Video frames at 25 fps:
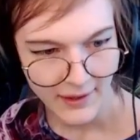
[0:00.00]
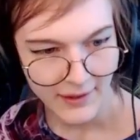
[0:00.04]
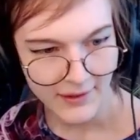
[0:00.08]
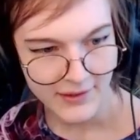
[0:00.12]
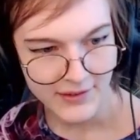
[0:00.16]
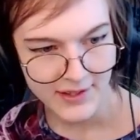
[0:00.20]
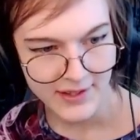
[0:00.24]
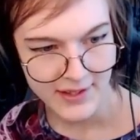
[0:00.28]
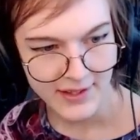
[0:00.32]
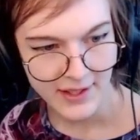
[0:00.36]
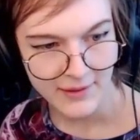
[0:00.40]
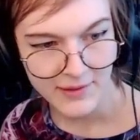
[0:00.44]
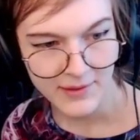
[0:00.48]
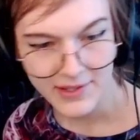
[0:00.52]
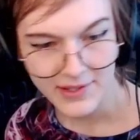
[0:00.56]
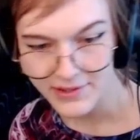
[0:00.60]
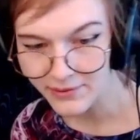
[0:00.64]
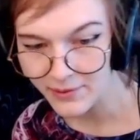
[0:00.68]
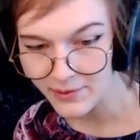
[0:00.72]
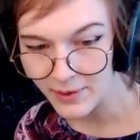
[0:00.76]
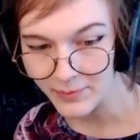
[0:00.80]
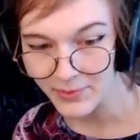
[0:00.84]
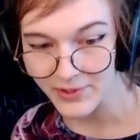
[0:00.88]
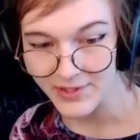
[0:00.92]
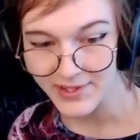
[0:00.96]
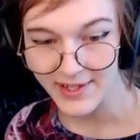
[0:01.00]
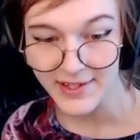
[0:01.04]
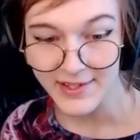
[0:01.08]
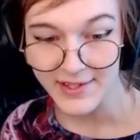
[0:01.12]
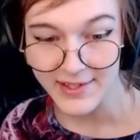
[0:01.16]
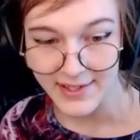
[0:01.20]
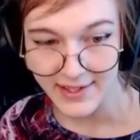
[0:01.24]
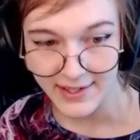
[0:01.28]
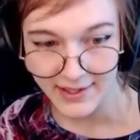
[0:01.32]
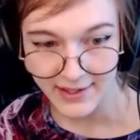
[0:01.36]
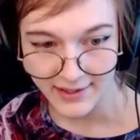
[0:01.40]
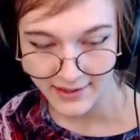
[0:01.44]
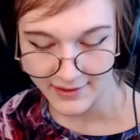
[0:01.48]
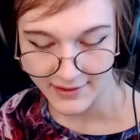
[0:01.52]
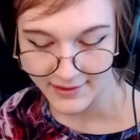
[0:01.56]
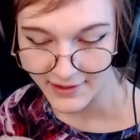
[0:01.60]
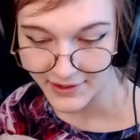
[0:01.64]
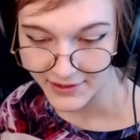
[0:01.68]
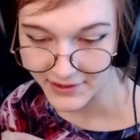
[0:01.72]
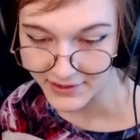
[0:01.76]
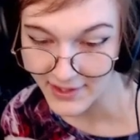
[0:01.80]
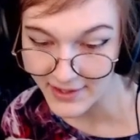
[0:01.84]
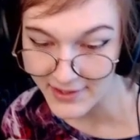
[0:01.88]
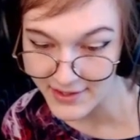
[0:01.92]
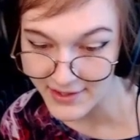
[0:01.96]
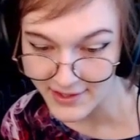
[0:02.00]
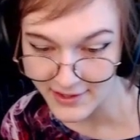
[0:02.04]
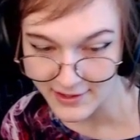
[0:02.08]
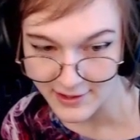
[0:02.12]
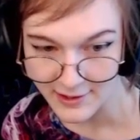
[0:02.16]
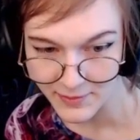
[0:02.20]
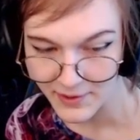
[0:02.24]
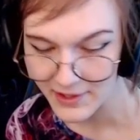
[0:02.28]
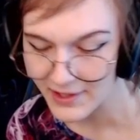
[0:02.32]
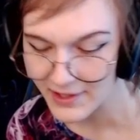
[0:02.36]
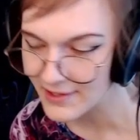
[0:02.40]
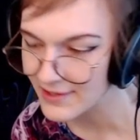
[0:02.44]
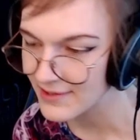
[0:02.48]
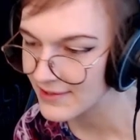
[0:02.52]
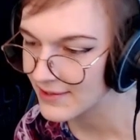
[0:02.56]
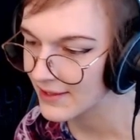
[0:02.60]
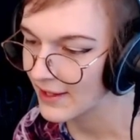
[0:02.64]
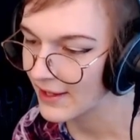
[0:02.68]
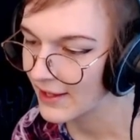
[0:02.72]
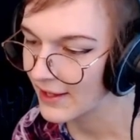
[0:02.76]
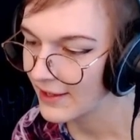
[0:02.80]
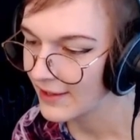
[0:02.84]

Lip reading: So that one is representing tangent space.